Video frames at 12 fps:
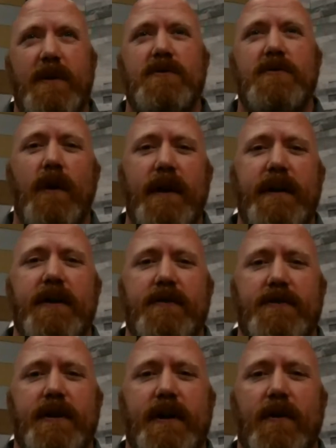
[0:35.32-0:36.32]
20
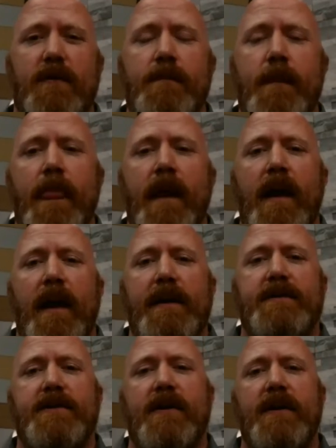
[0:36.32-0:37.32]
years ago, I
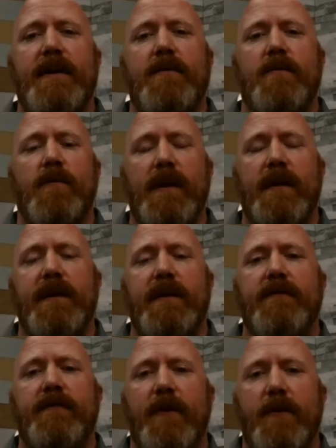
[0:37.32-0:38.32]
started really
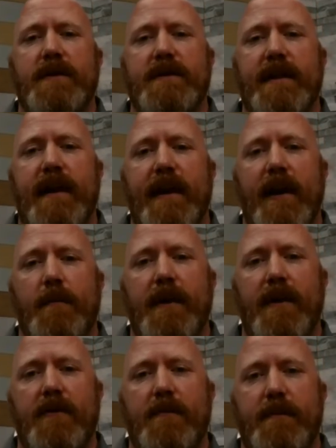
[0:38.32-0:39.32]
focusing on
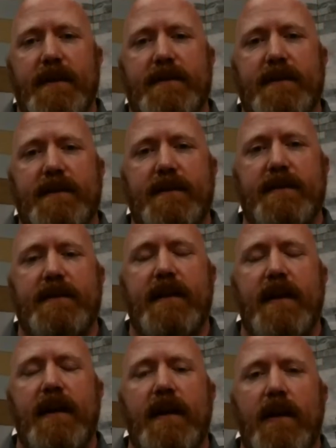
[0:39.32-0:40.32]
helping other businesses
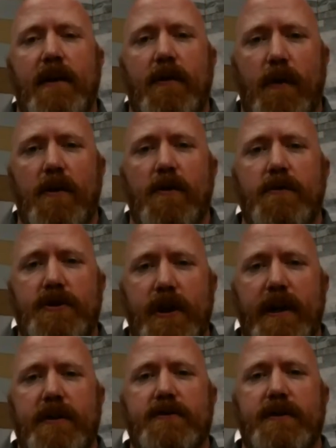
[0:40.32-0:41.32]
grow,
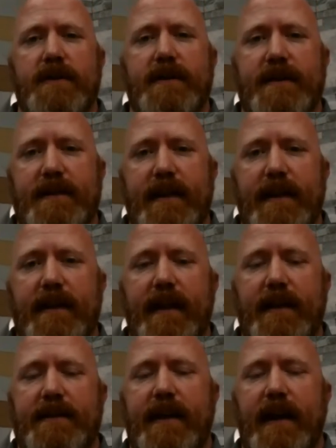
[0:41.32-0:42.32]
change, and succeed. And
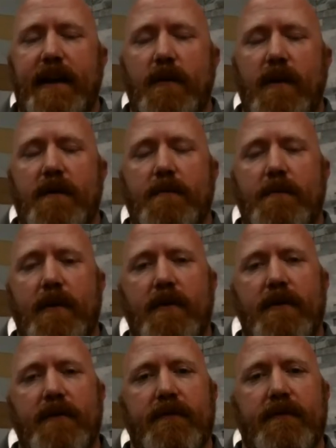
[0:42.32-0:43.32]
that's kind of where the birth
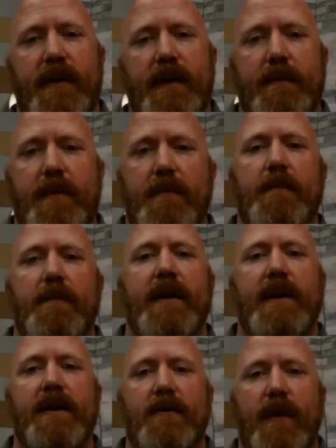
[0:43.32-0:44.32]
of Purple
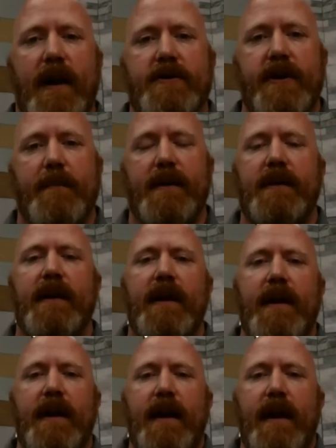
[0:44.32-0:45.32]
Monkey Garage happened.
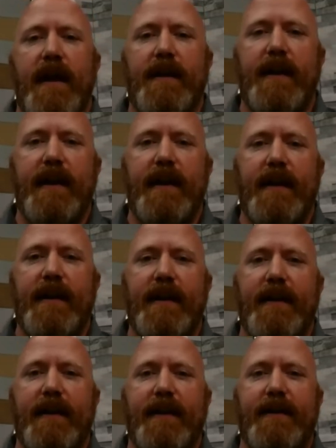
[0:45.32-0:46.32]
And then
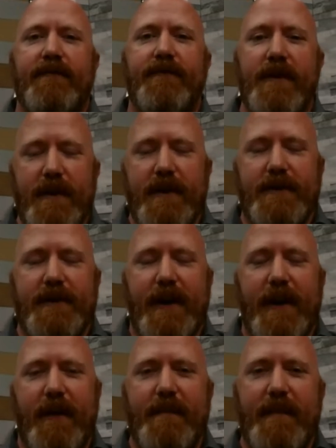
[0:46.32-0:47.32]
a few years
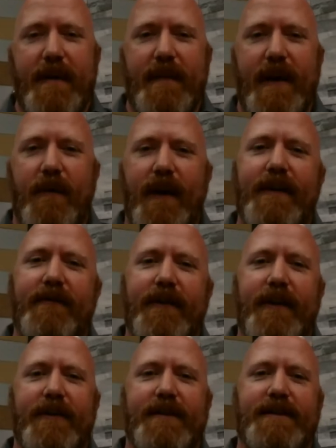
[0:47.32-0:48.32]
ago, I met my wife
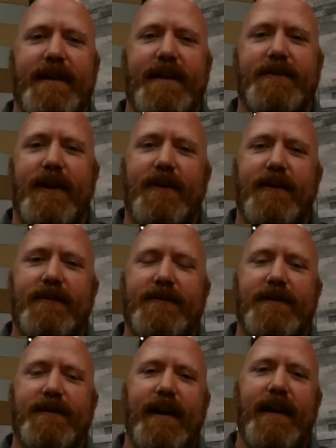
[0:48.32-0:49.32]
here in St.
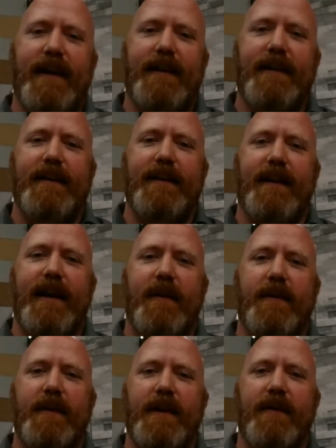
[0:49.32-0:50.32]
Charles, and
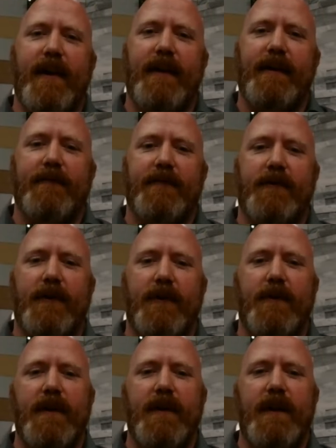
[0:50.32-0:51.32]
now here I live.
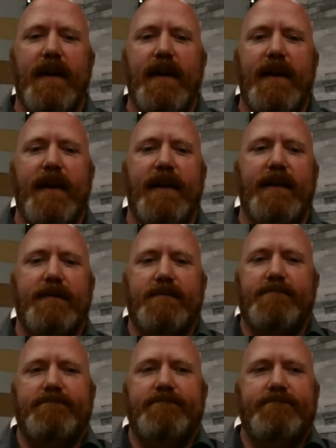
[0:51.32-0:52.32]
So
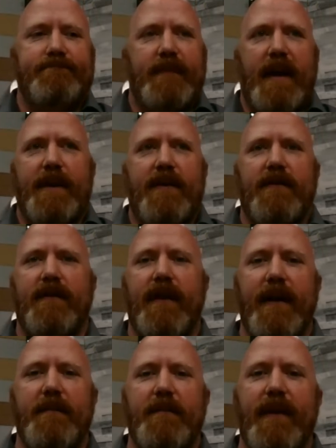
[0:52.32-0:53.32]
I'm here.
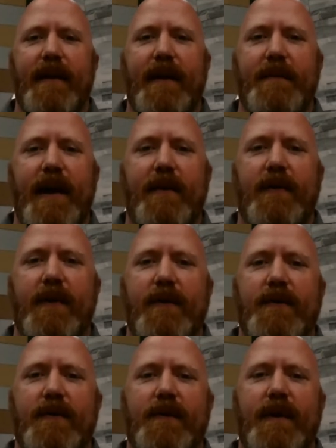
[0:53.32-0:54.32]
I'm now a
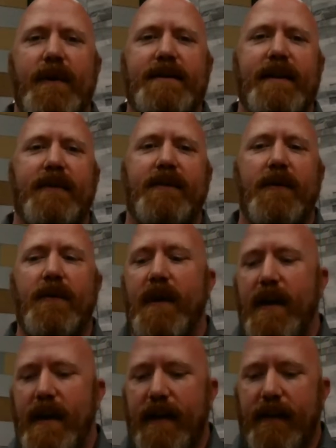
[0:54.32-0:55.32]
local resident. So
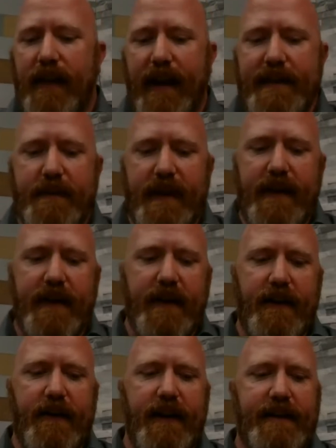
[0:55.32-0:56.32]
glad to be
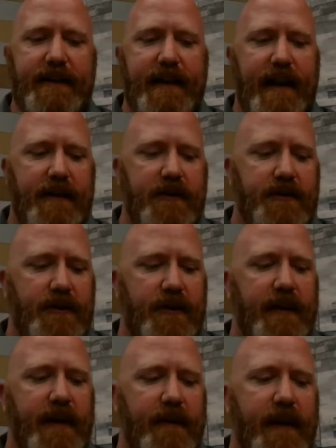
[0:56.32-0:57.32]
here, and that's kind of the
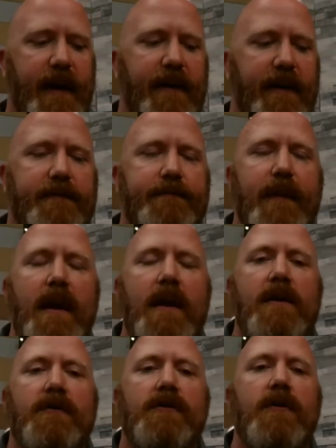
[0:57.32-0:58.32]
journey that we have.
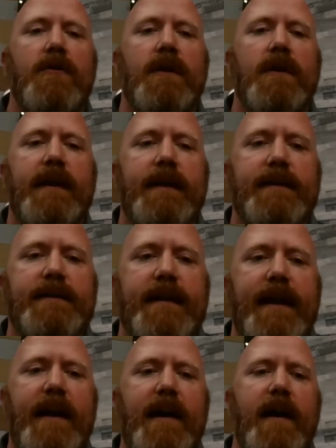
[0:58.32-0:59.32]
So
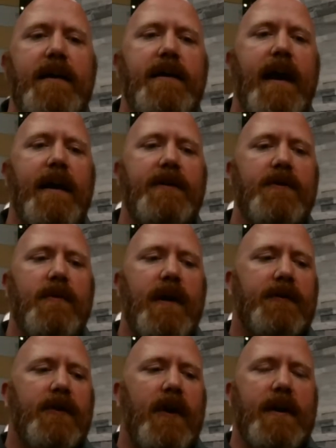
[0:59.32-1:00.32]
today I do
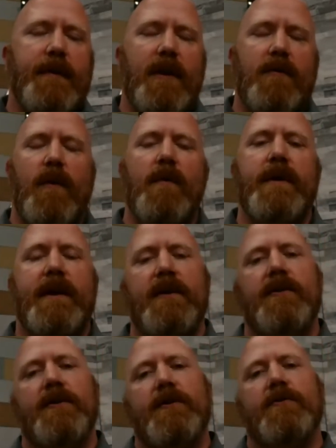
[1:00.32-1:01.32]
want to talk about what we
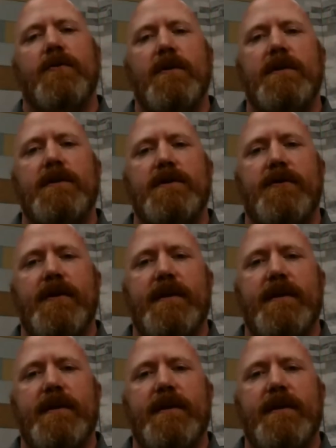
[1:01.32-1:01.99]
can do during